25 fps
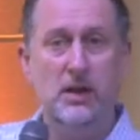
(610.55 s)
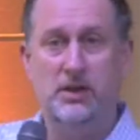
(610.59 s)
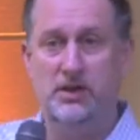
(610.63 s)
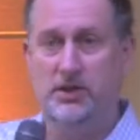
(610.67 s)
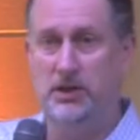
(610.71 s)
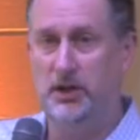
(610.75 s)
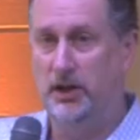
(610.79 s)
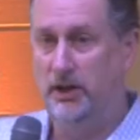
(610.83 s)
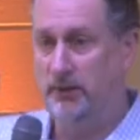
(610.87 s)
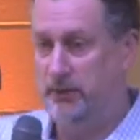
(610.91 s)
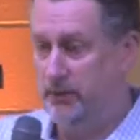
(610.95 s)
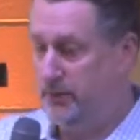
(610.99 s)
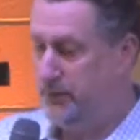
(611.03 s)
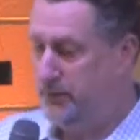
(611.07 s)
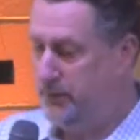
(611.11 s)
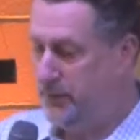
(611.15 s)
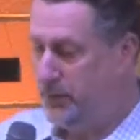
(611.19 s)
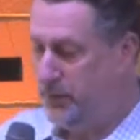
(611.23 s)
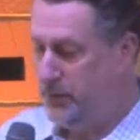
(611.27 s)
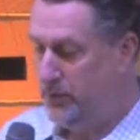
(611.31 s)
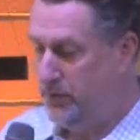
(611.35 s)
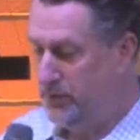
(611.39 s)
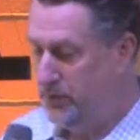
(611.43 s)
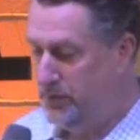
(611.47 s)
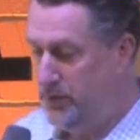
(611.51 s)
deliver
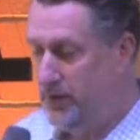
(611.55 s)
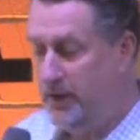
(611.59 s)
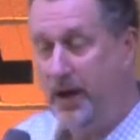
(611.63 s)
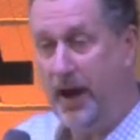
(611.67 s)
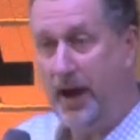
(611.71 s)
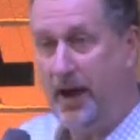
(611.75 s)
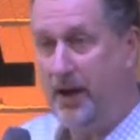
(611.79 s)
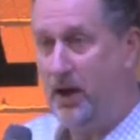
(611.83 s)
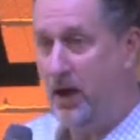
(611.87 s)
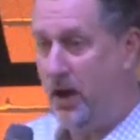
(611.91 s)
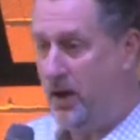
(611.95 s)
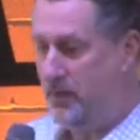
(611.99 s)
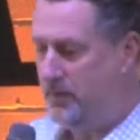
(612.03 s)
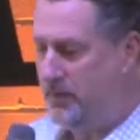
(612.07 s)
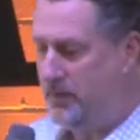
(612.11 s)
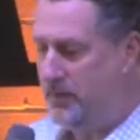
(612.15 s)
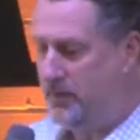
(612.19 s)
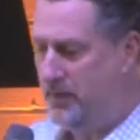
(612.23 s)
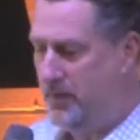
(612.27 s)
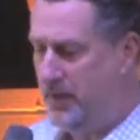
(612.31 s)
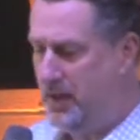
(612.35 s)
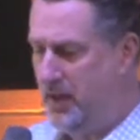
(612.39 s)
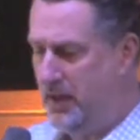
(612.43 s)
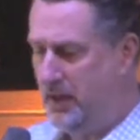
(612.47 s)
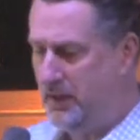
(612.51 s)
food, and other
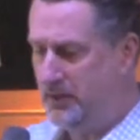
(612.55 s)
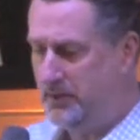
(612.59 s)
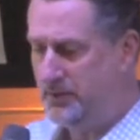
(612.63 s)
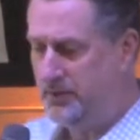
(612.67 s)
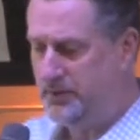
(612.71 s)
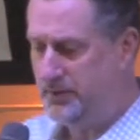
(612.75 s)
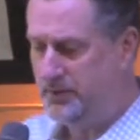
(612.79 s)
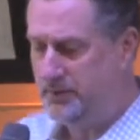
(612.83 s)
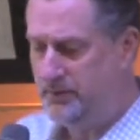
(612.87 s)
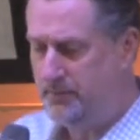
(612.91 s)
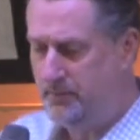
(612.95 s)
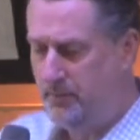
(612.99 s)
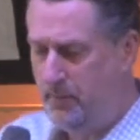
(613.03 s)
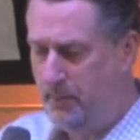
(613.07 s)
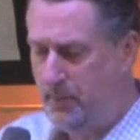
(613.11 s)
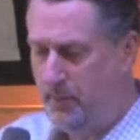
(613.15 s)
things.